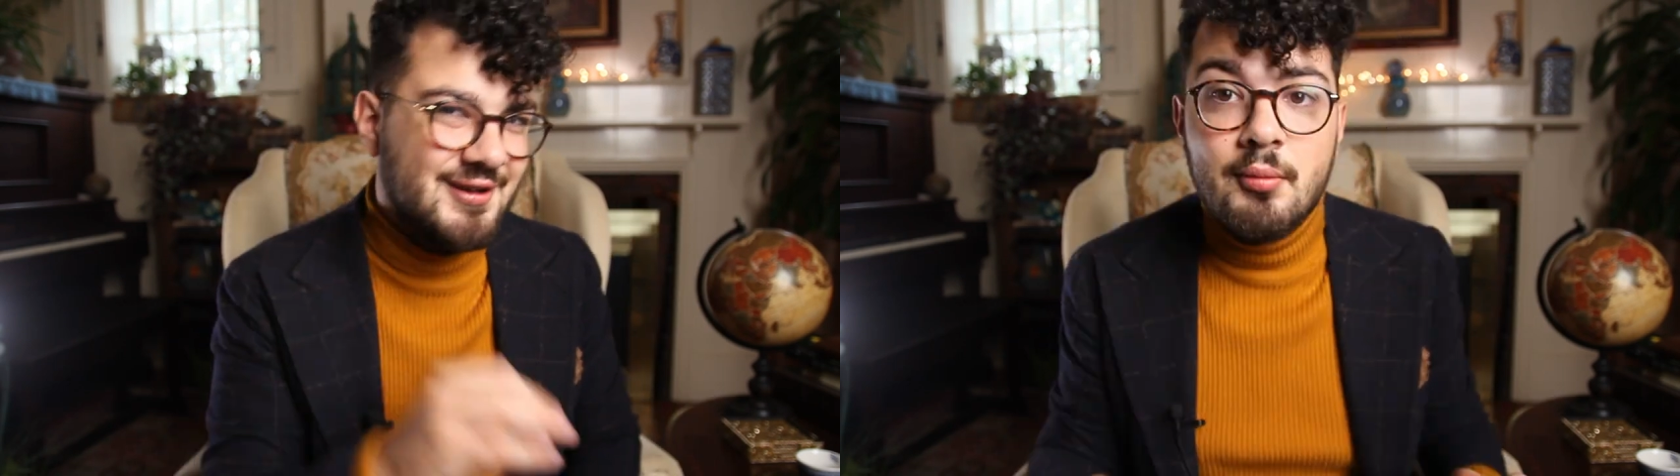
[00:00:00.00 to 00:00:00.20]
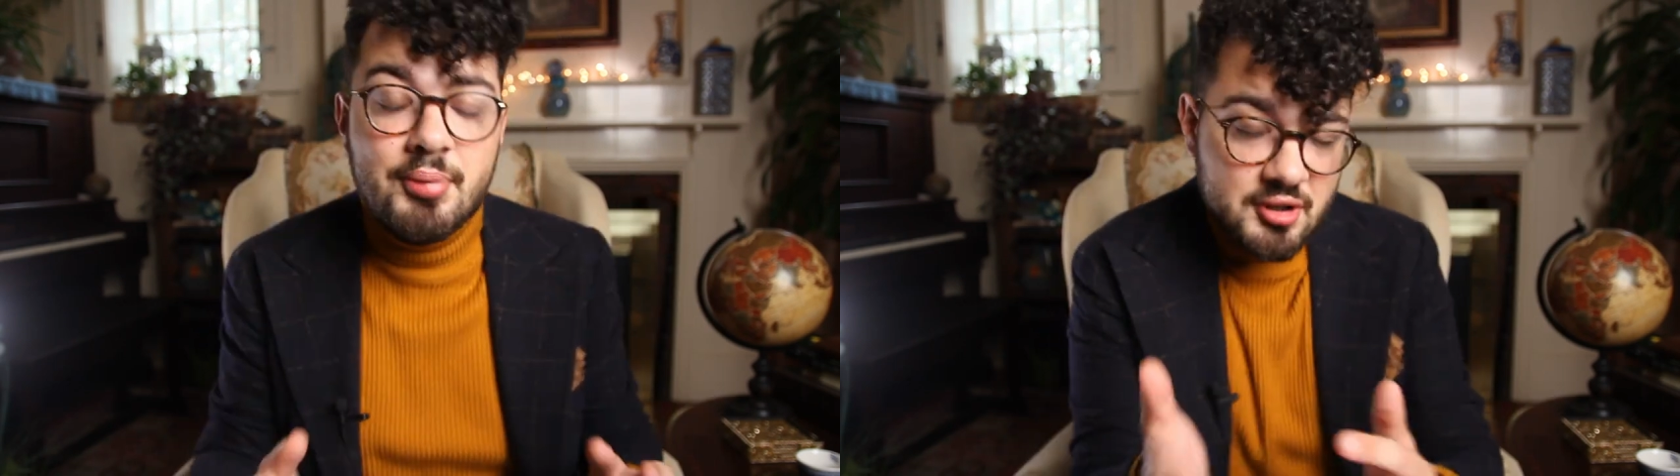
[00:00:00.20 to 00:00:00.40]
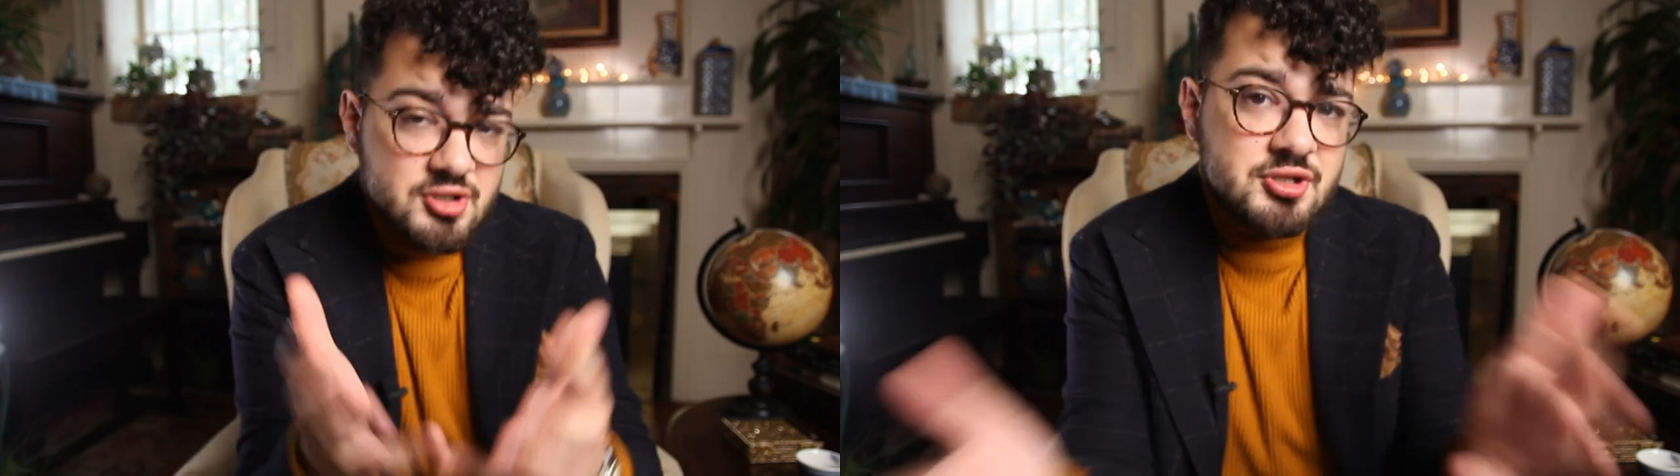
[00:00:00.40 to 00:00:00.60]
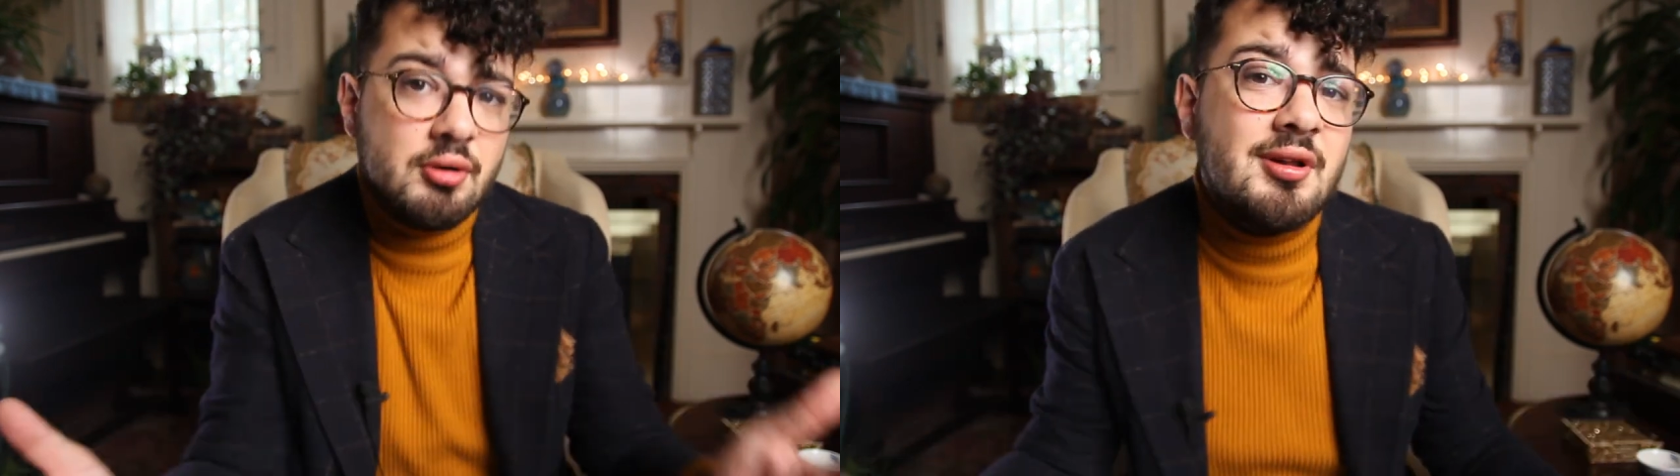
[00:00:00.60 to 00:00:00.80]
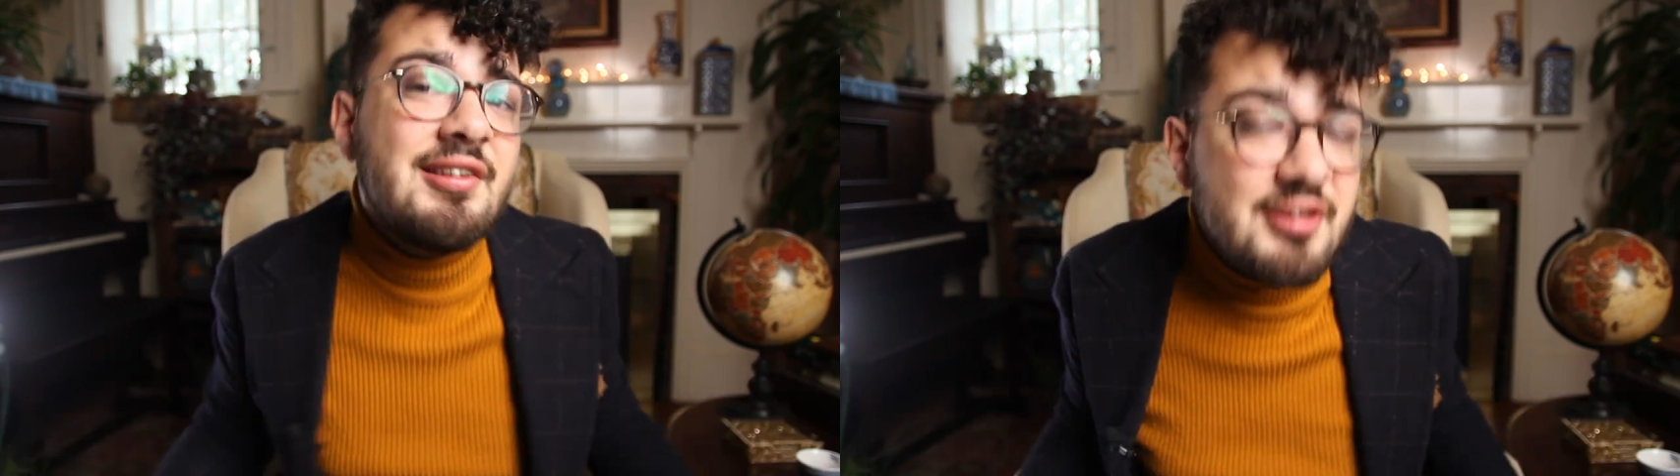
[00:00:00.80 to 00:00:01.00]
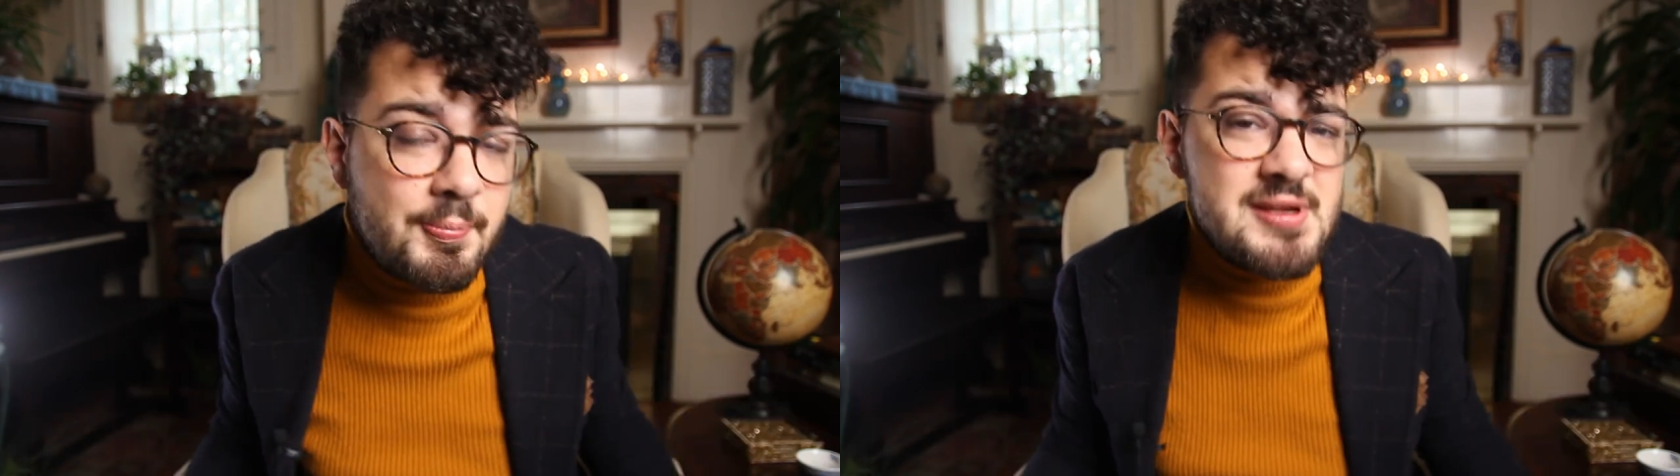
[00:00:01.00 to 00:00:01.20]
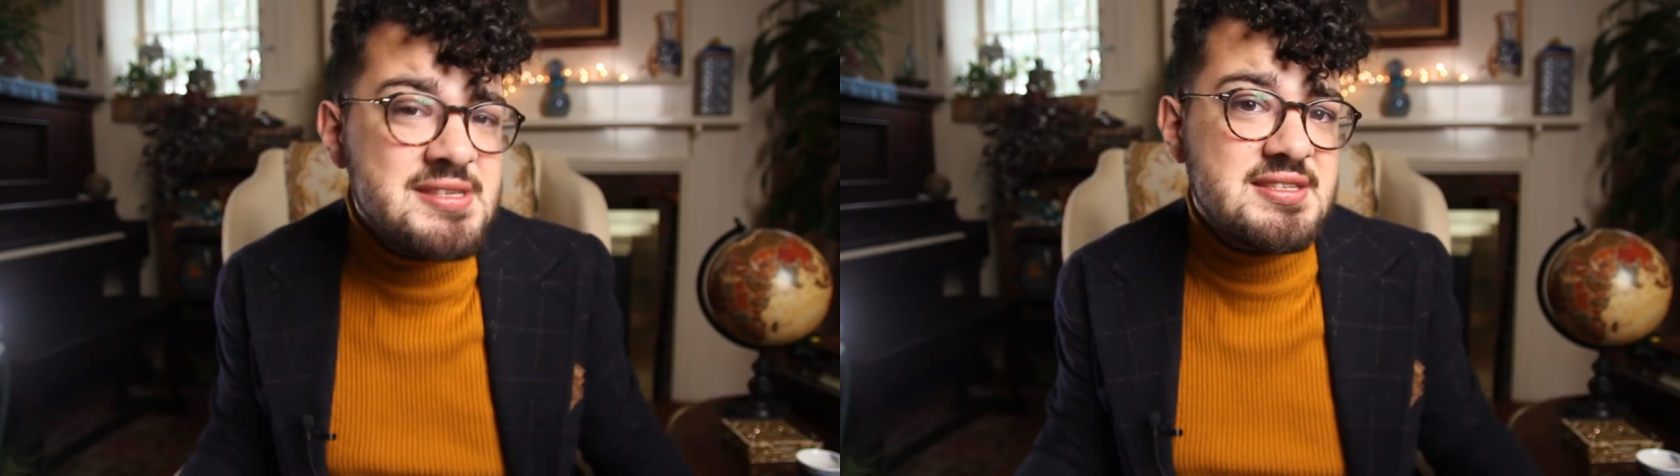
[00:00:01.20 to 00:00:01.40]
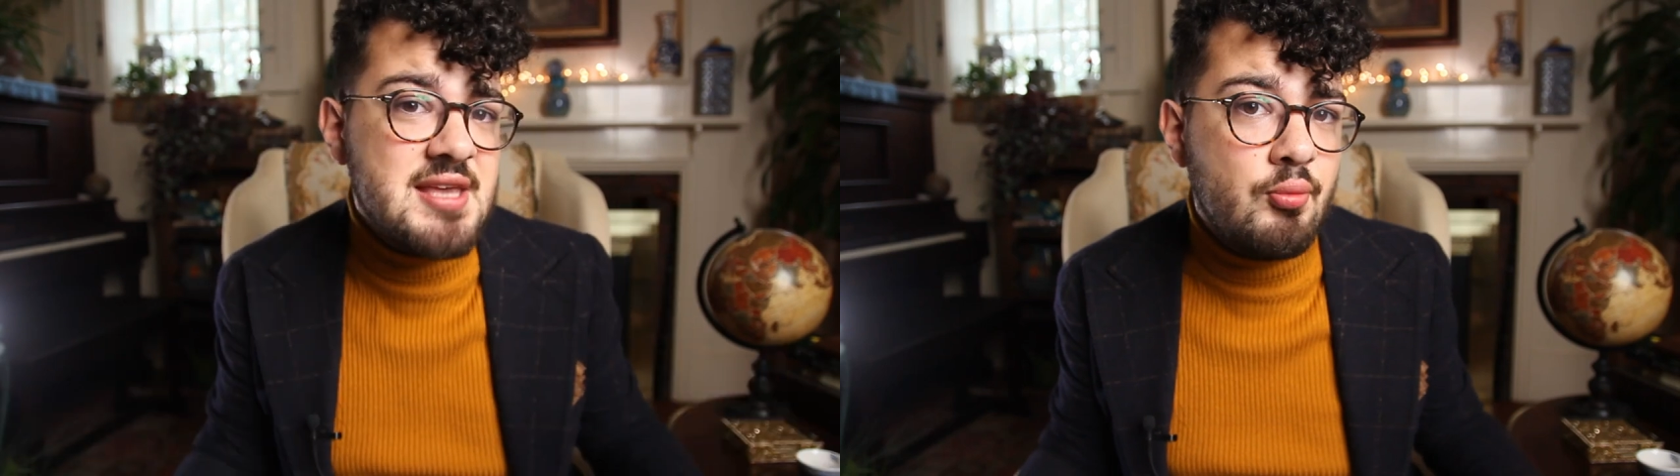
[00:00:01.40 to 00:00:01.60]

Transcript: But there are still classic pieces